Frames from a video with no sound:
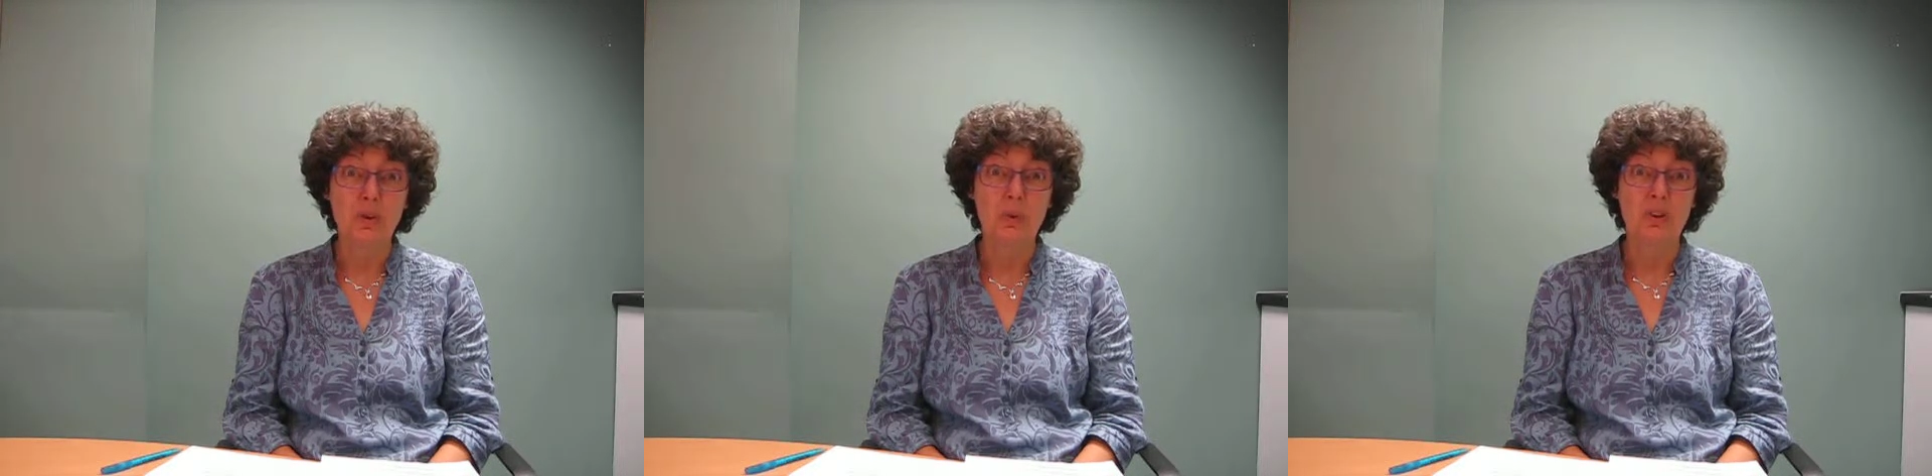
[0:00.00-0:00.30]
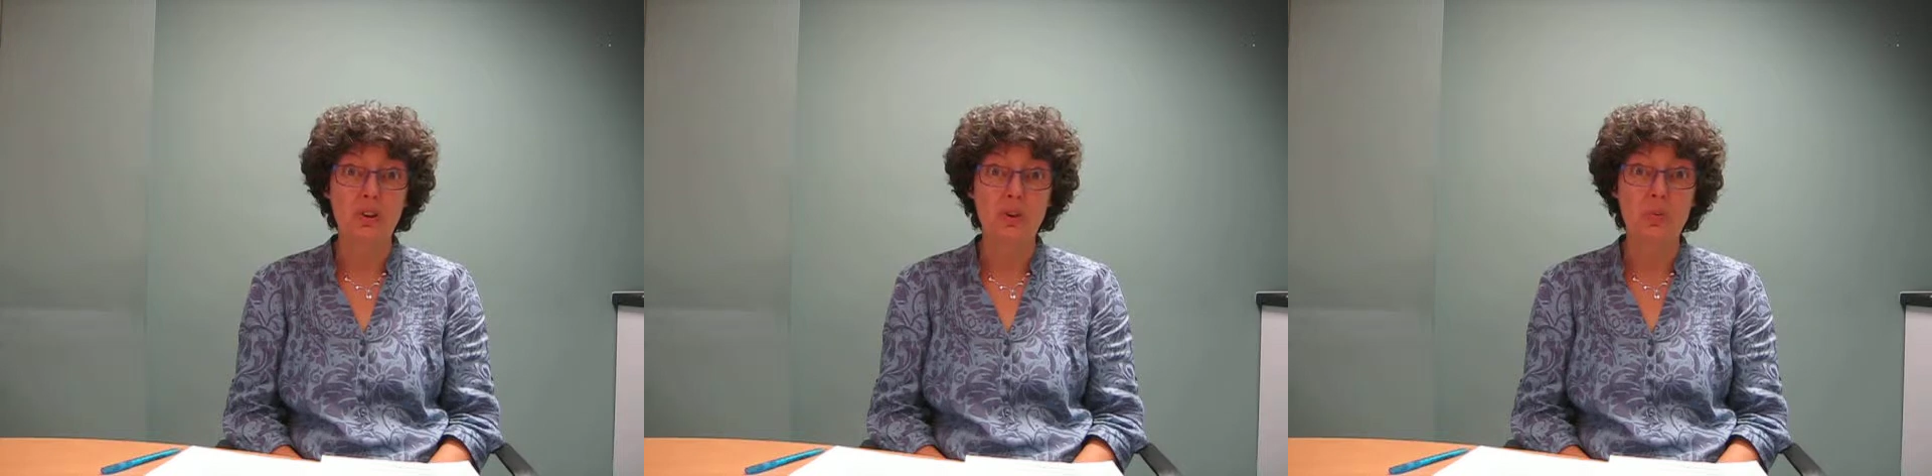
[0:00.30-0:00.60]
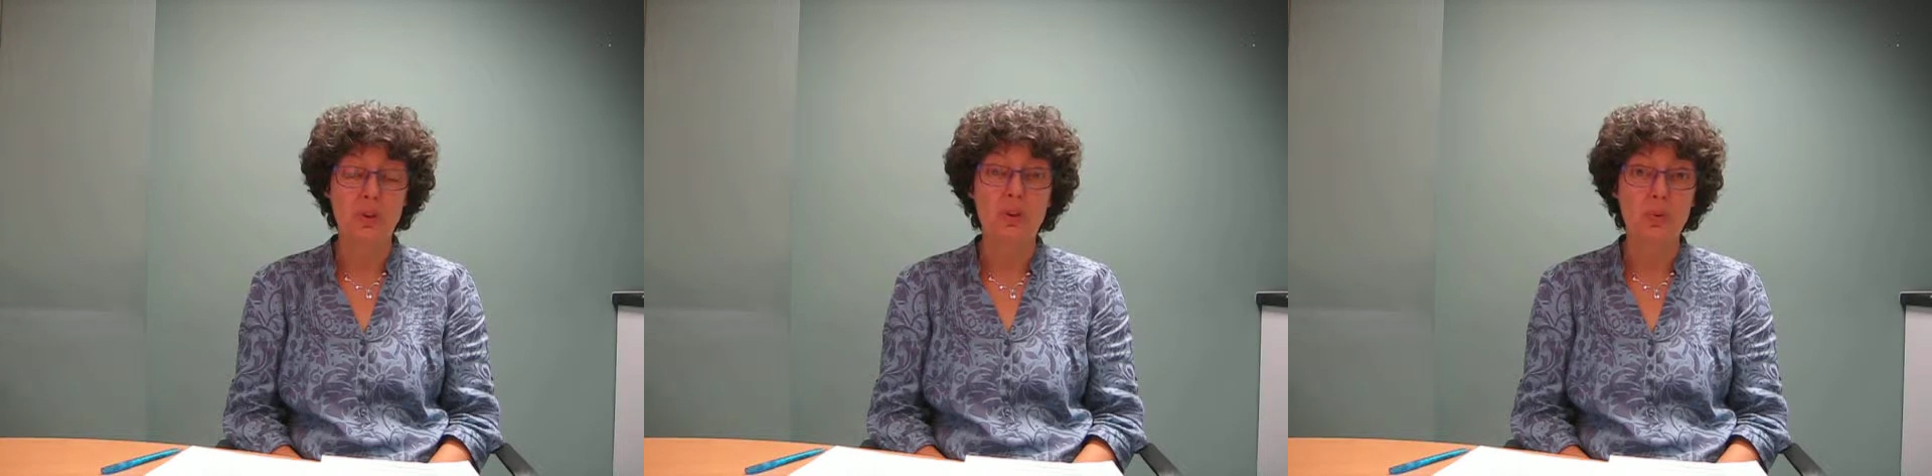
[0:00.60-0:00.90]
which is
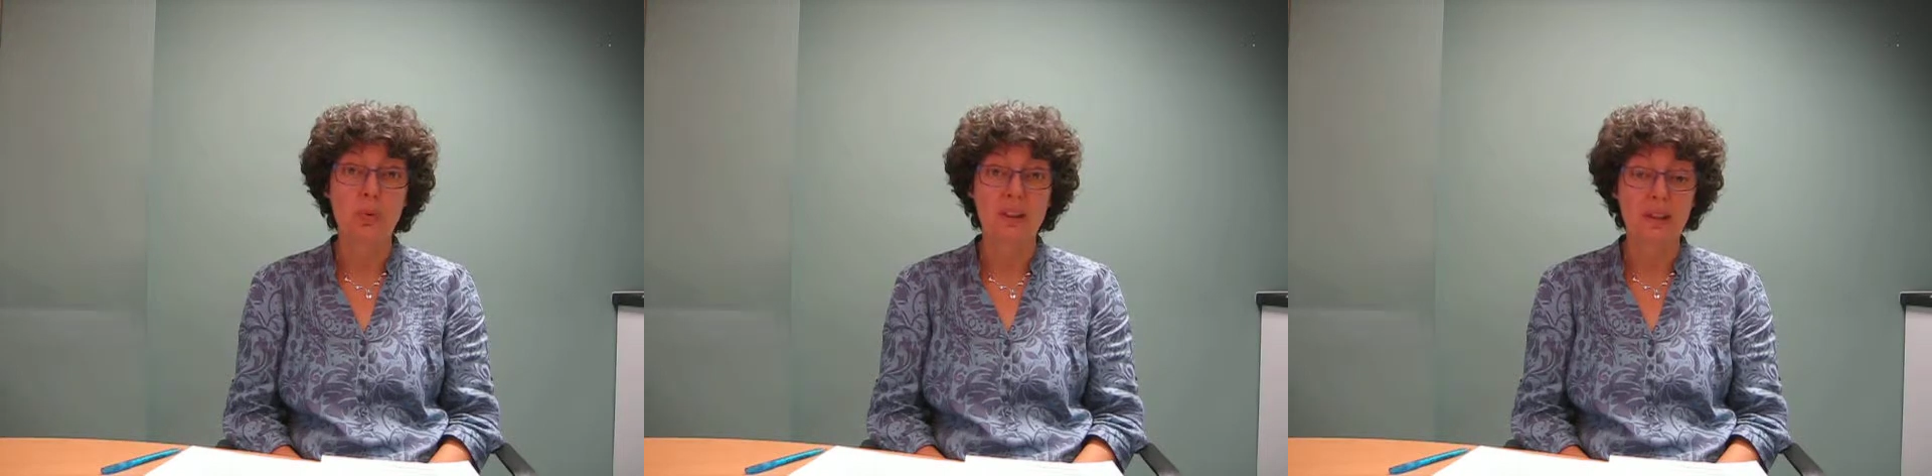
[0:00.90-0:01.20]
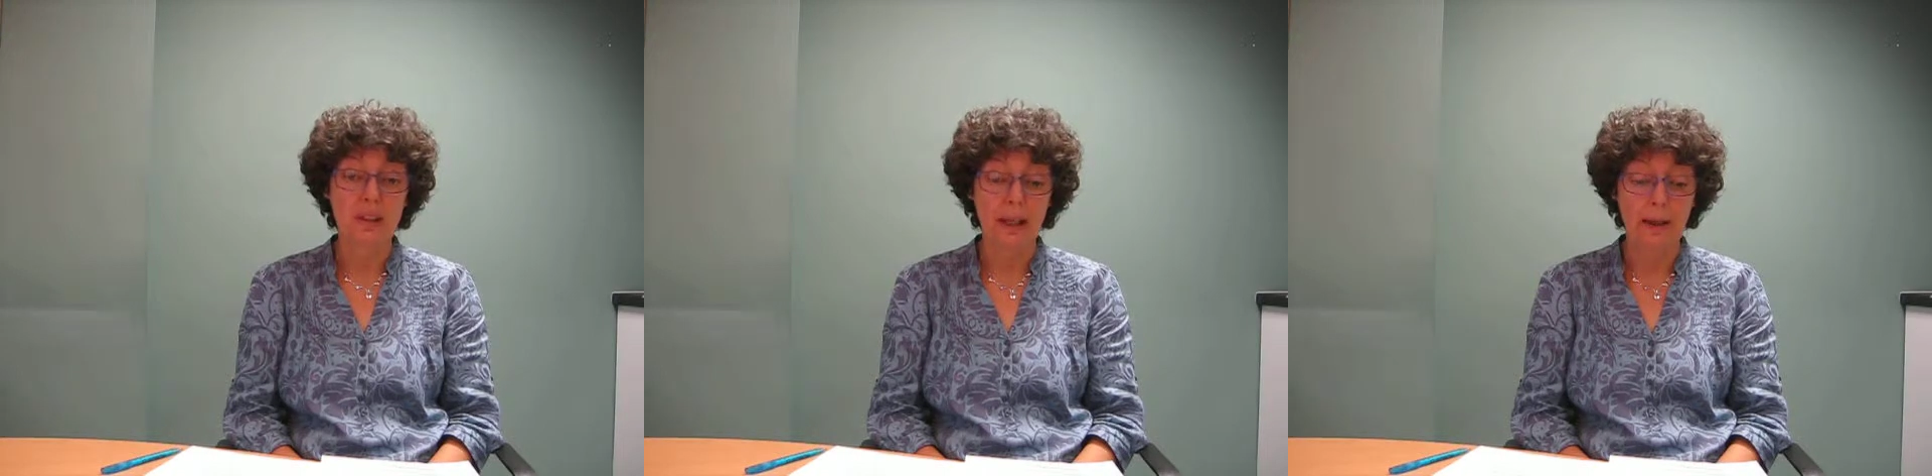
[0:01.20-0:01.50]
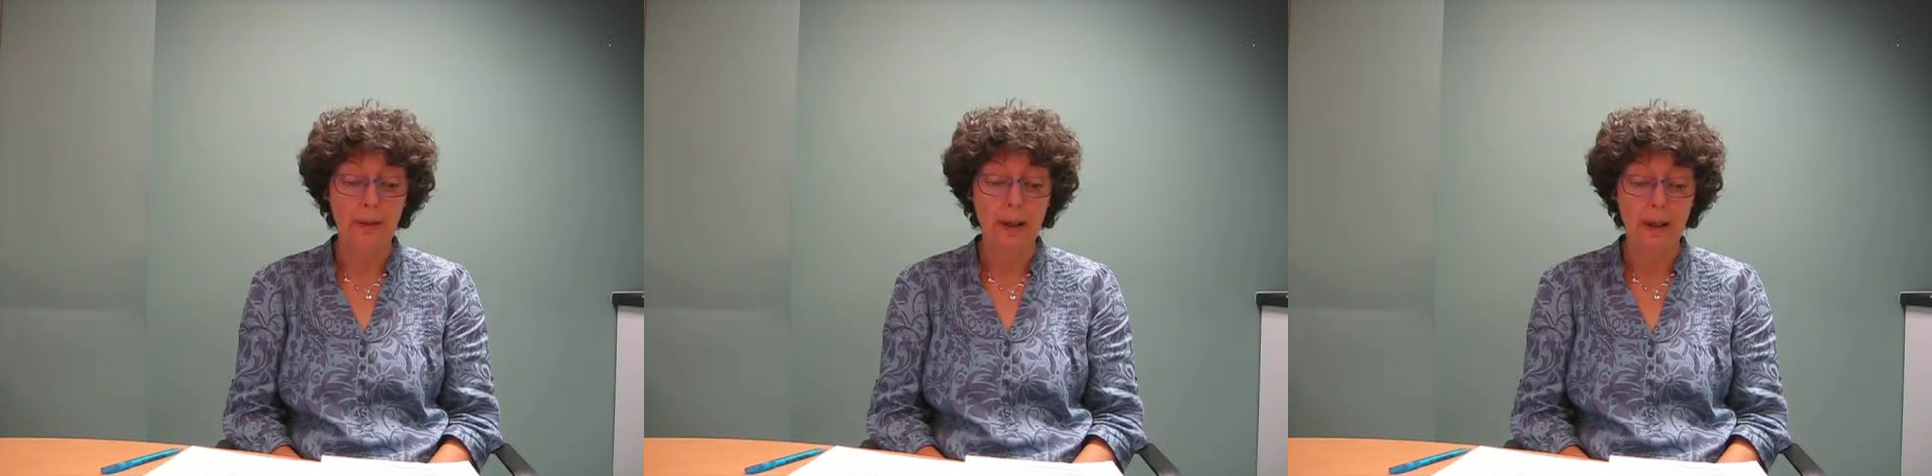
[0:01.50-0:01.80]
pretty
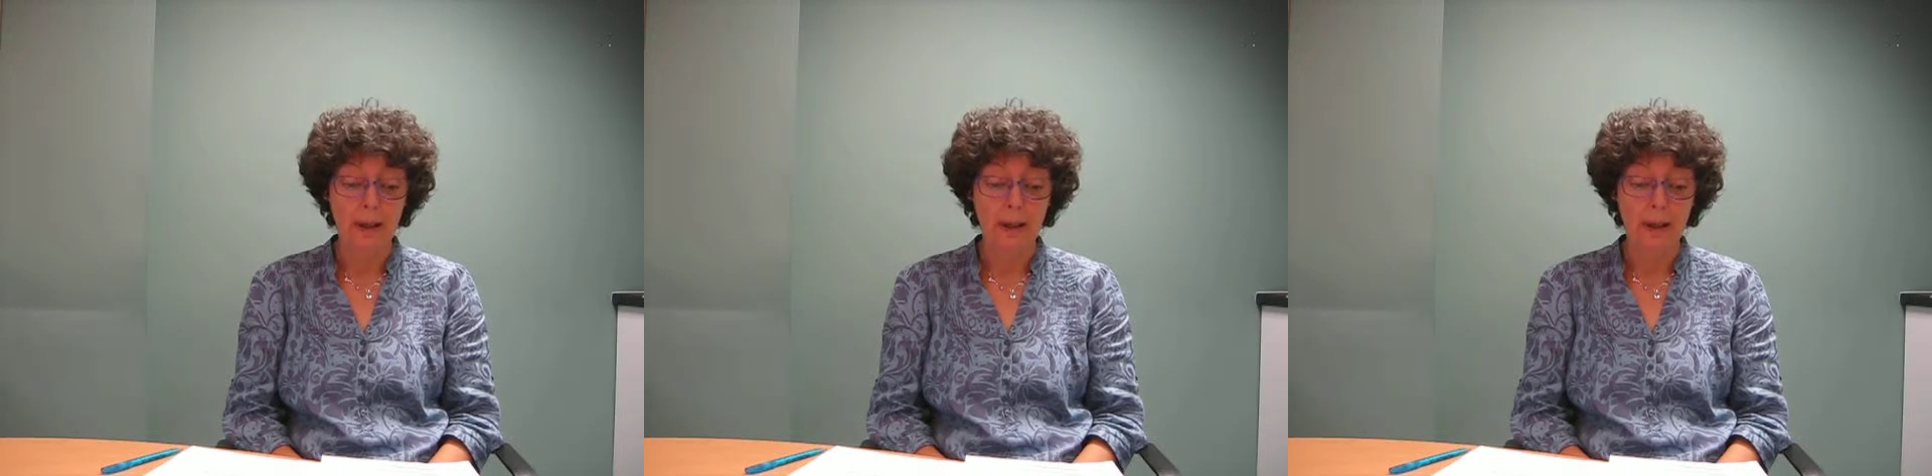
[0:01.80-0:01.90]
scary.